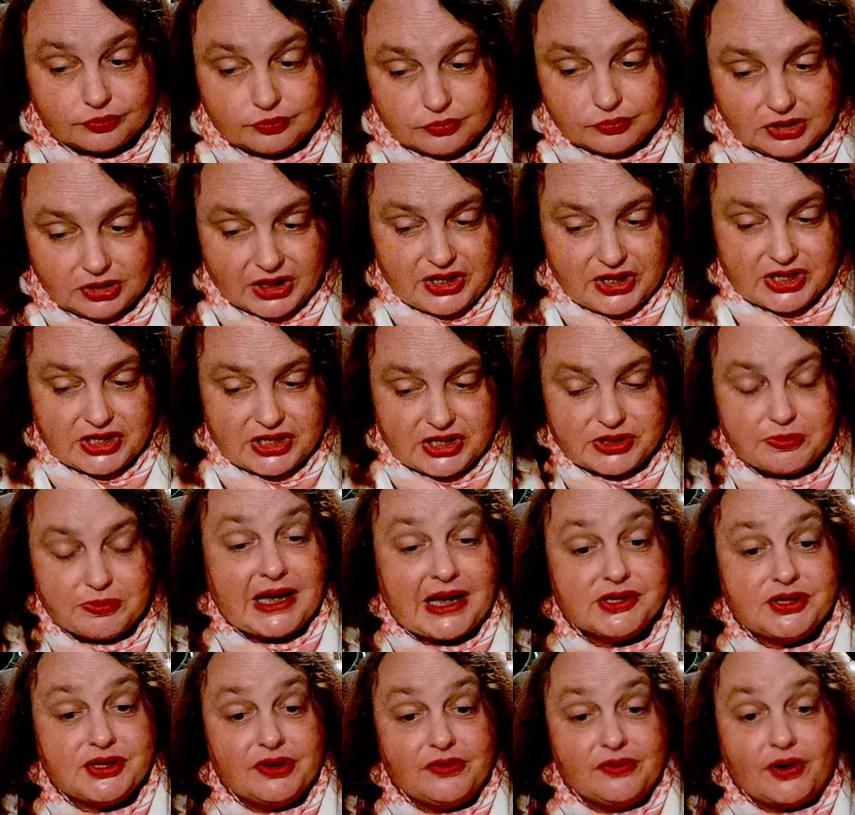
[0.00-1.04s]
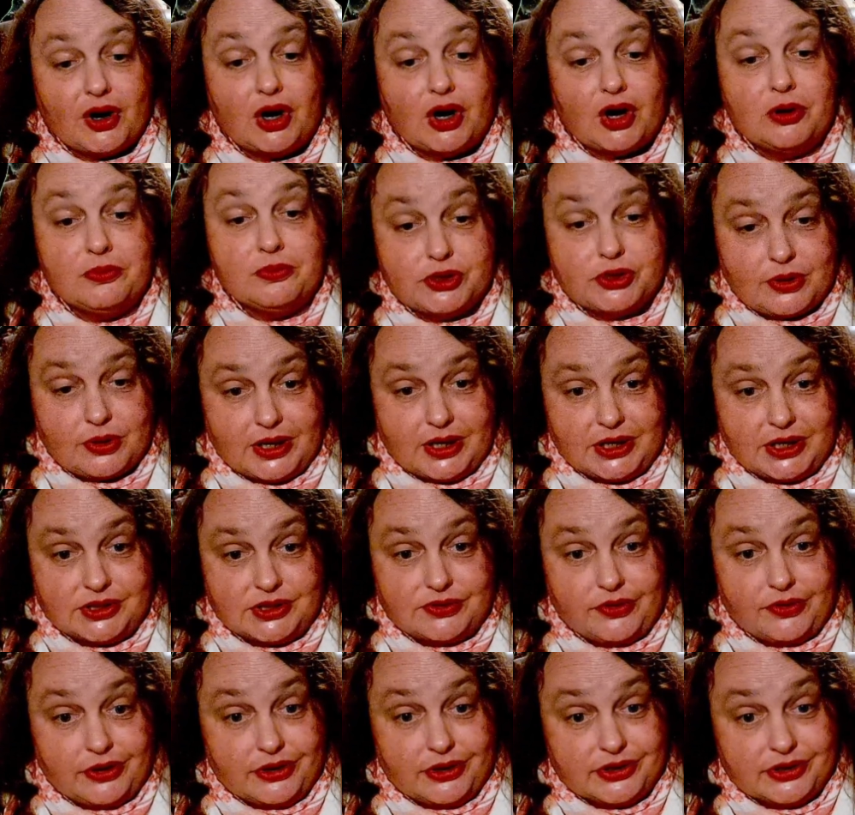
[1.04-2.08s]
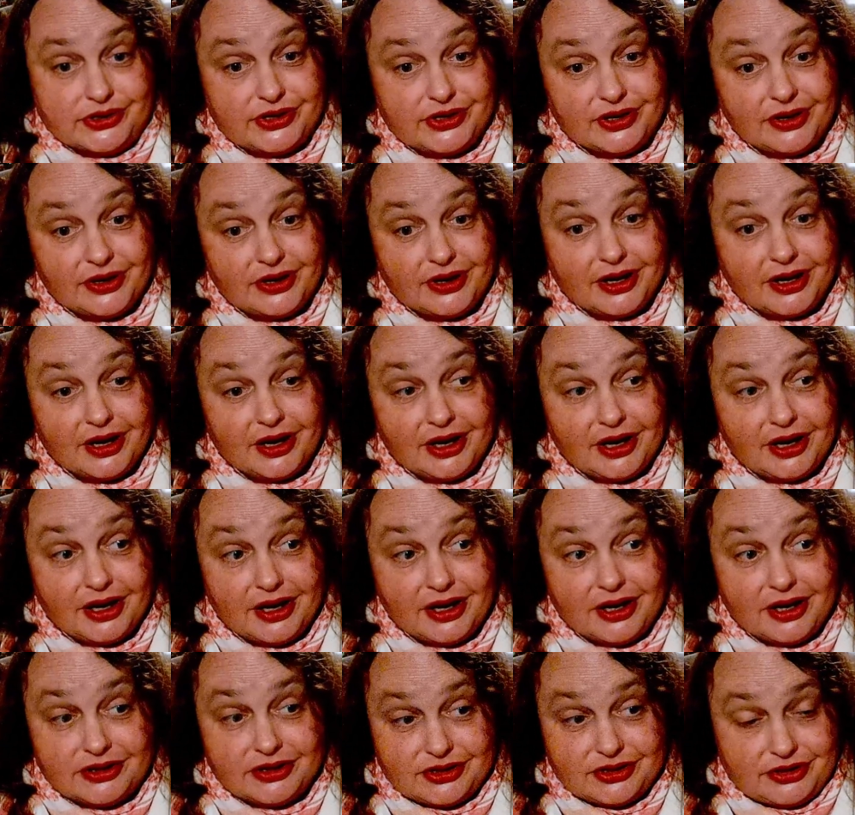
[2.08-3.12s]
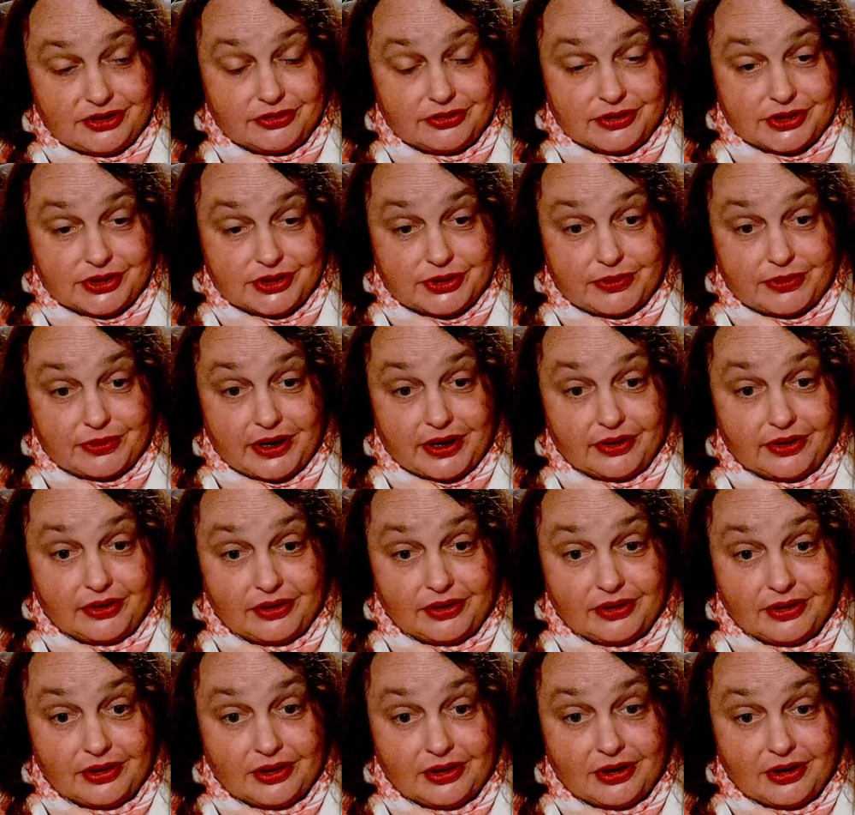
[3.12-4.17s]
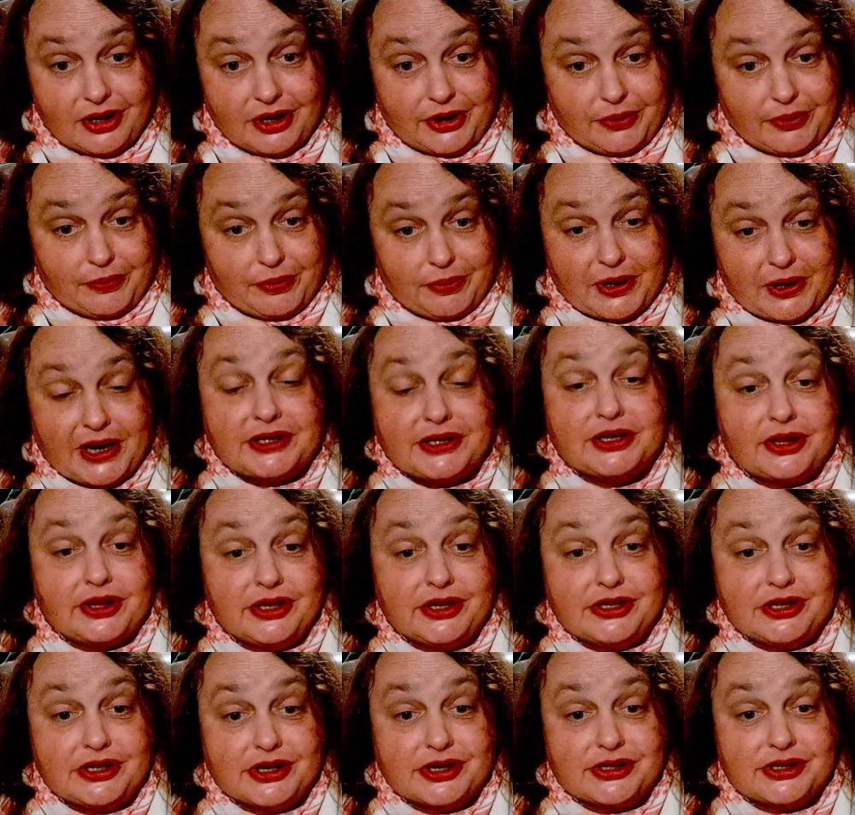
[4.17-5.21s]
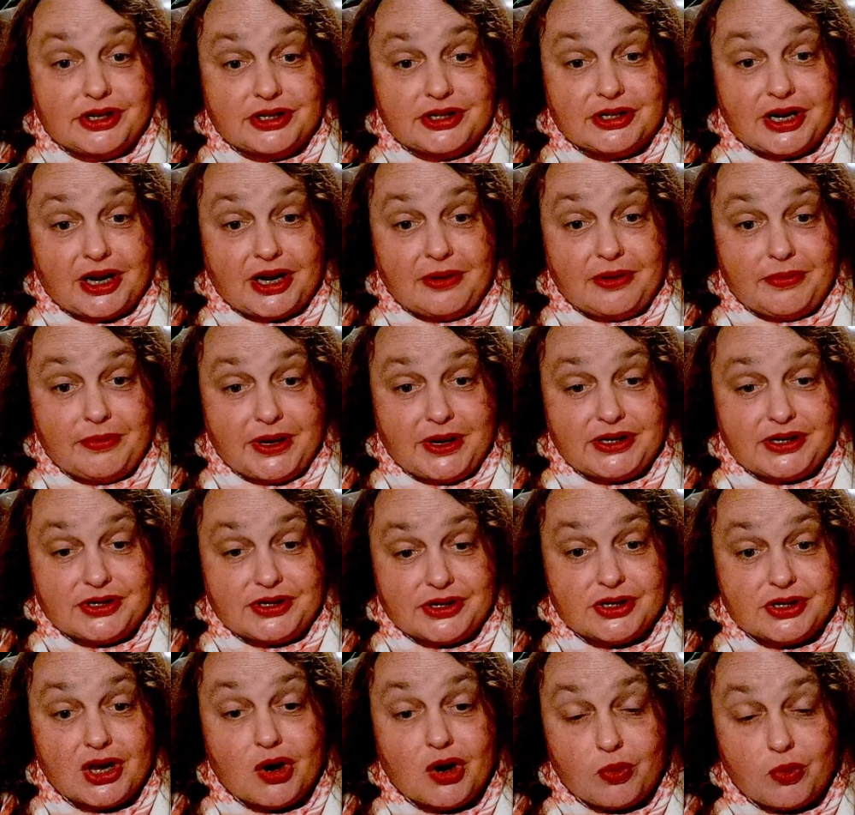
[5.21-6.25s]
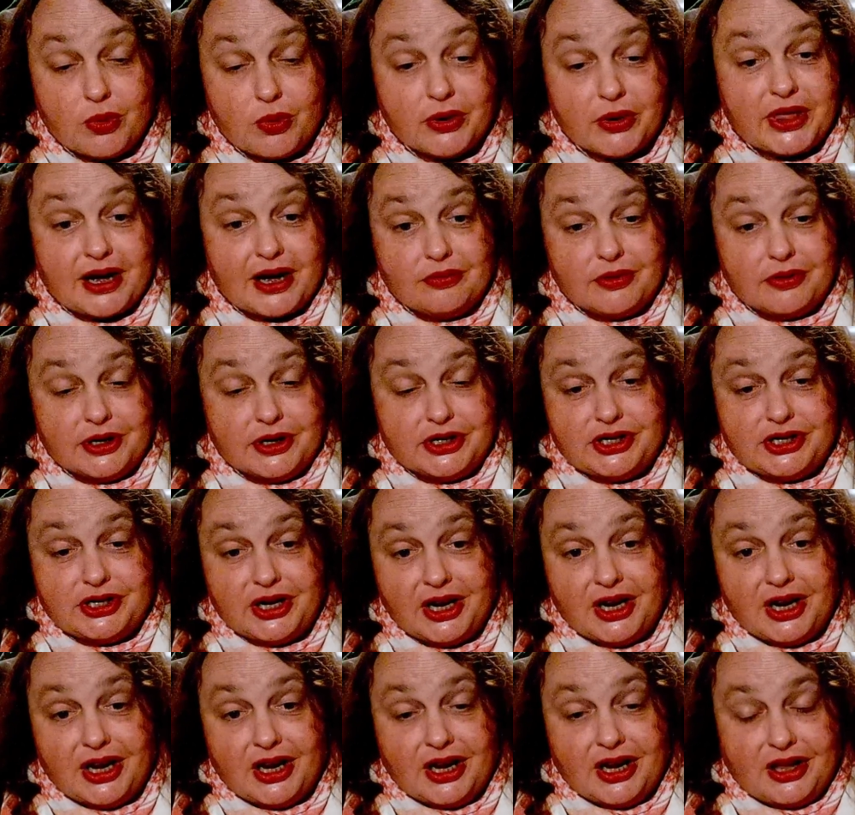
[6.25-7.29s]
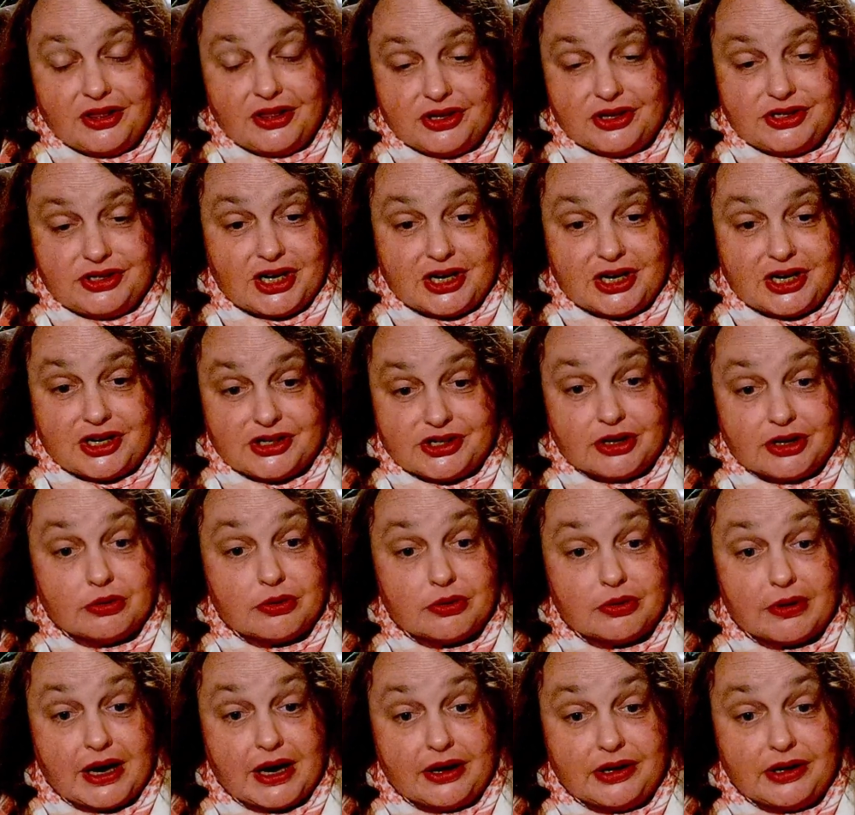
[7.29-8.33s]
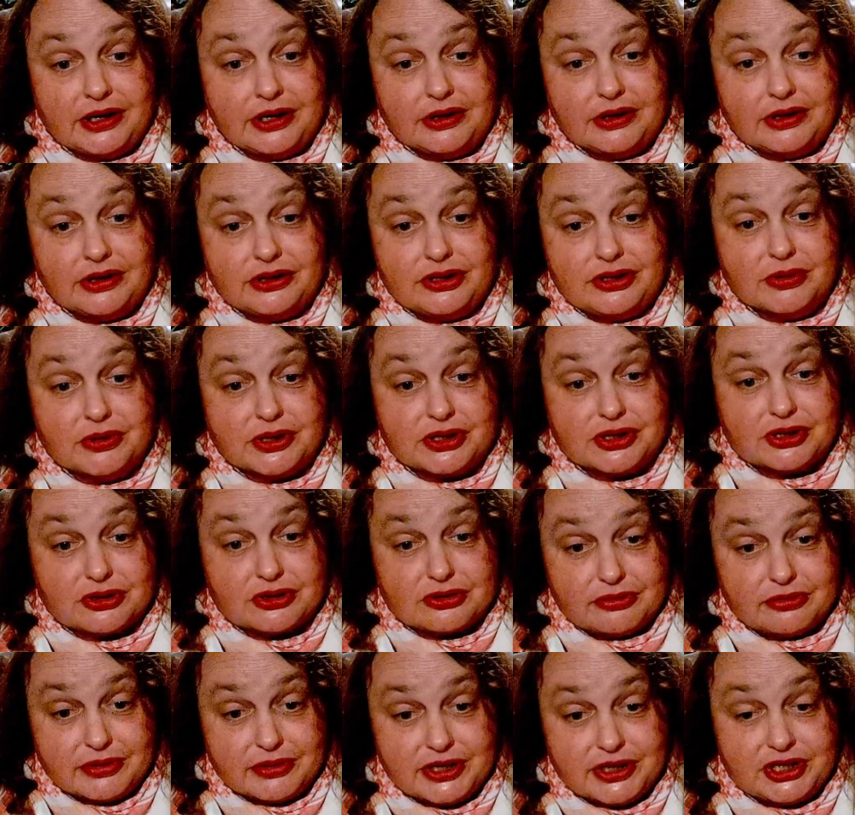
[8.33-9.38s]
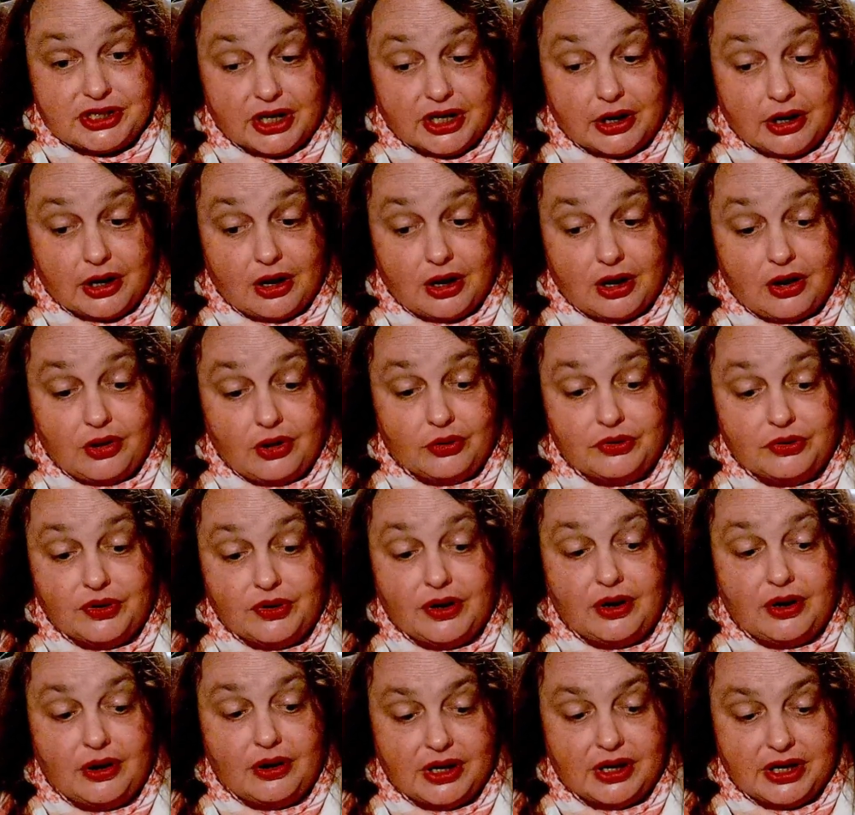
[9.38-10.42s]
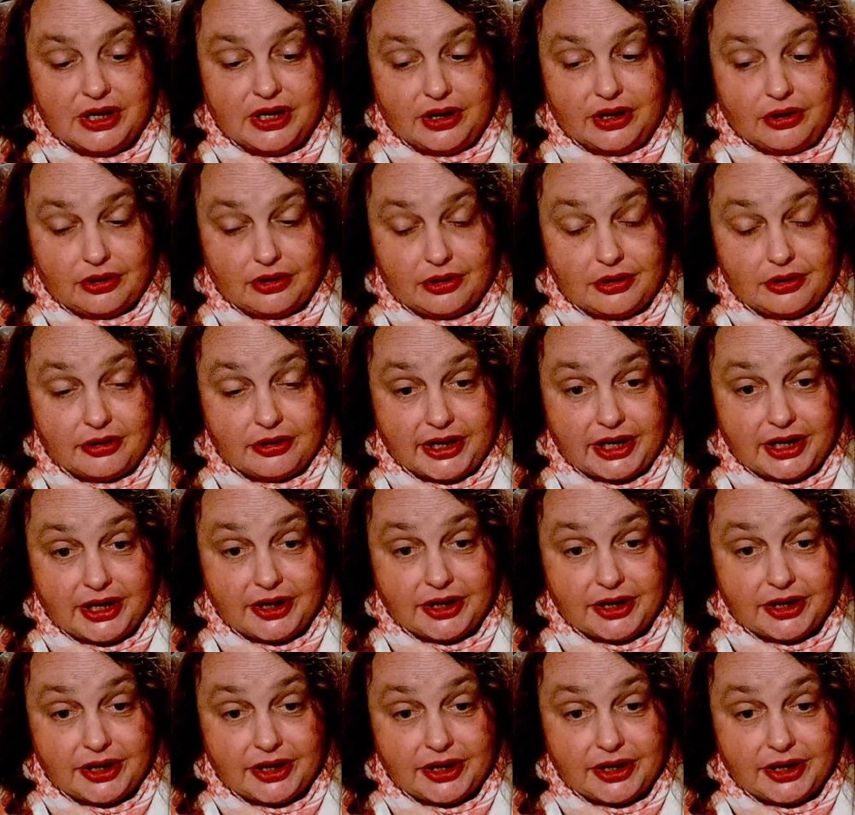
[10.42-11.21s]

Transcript: these massive arms transfers to Israel on a practically just-in-time basis, without which this genocide would ground into a screeching halt in a hurry.